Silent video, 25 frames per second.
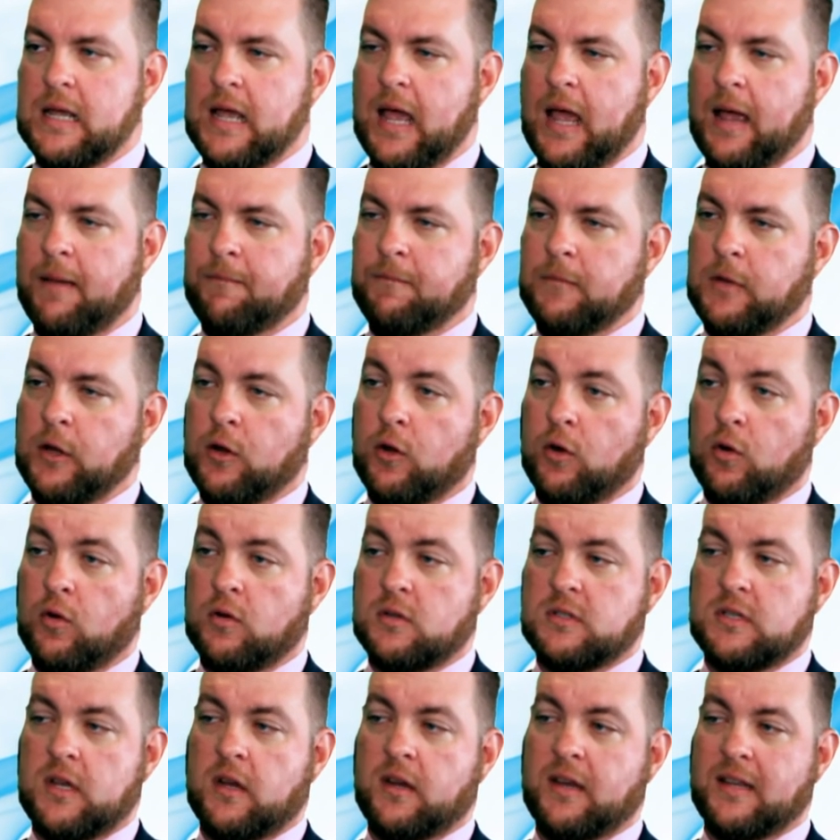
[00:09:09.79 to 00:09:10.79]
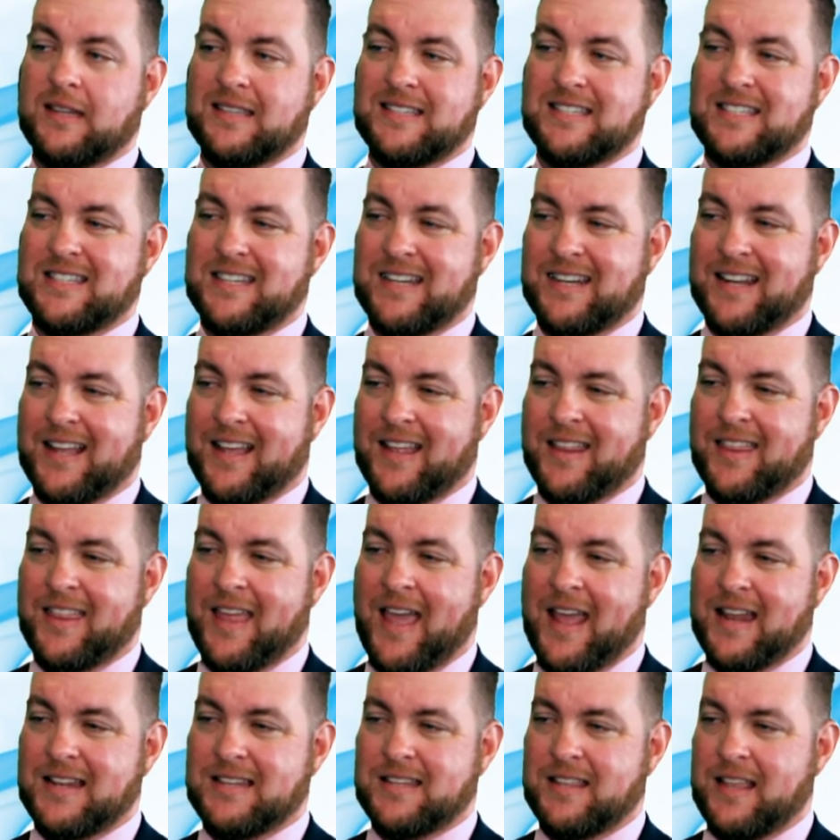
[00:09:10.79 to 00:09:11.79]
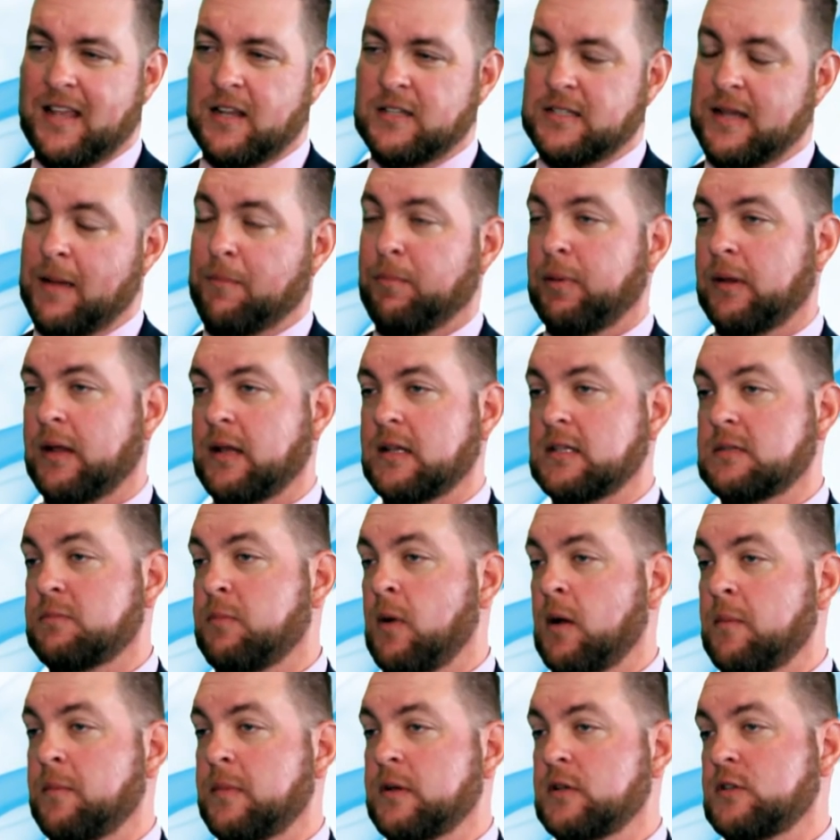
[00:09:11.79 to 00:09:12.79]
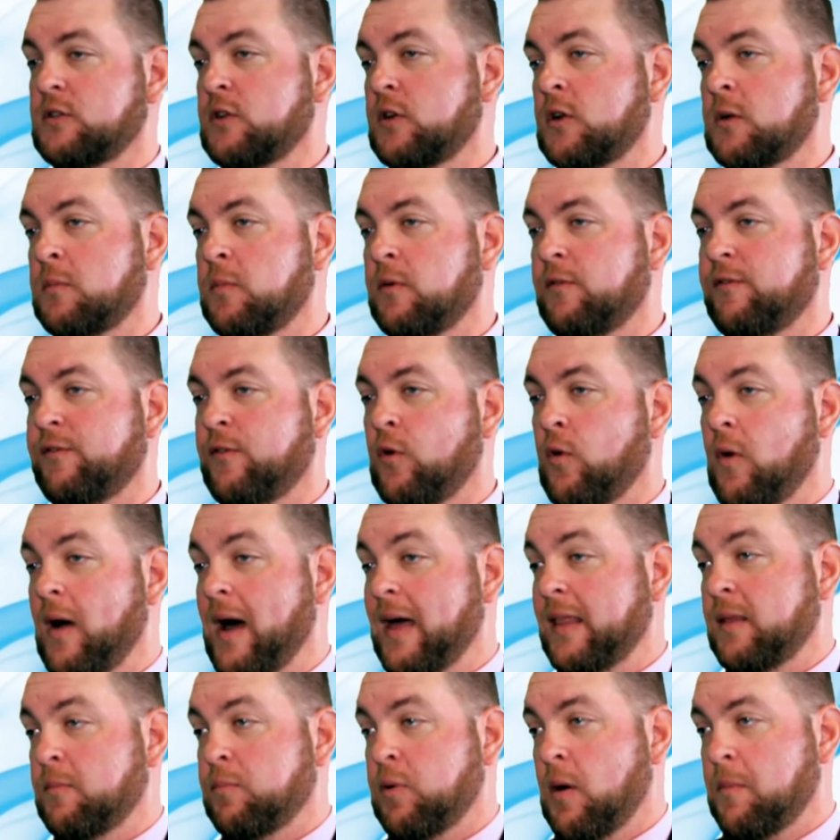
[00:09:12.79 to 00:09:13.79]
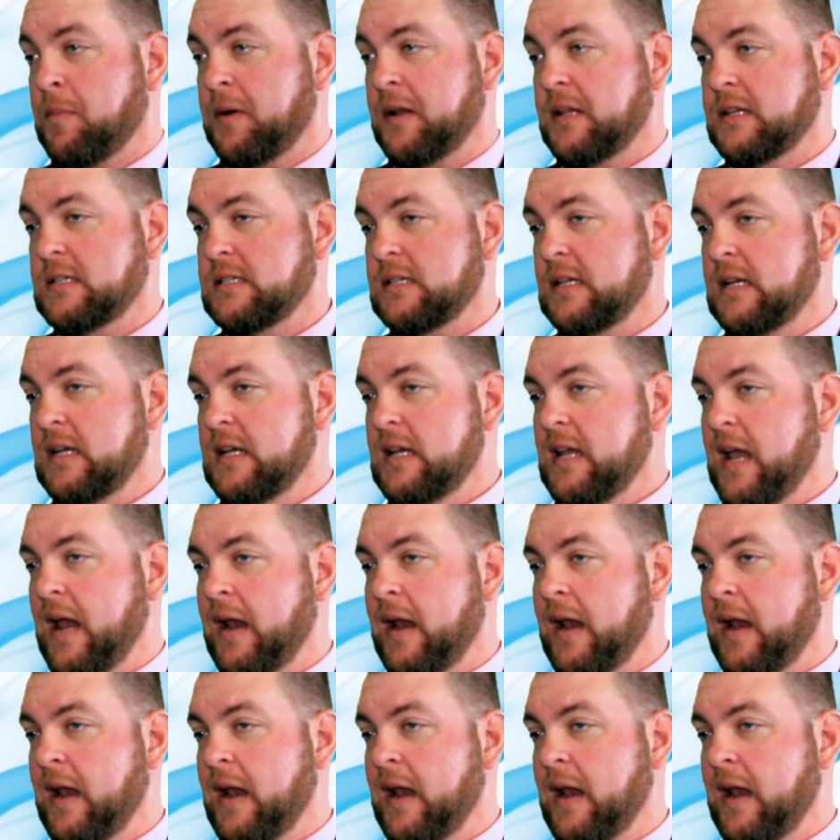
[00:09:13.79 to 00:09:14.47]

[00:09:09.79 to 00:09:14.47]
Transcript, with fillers: Um, you could also consider that those applicants might be suitable for other properties,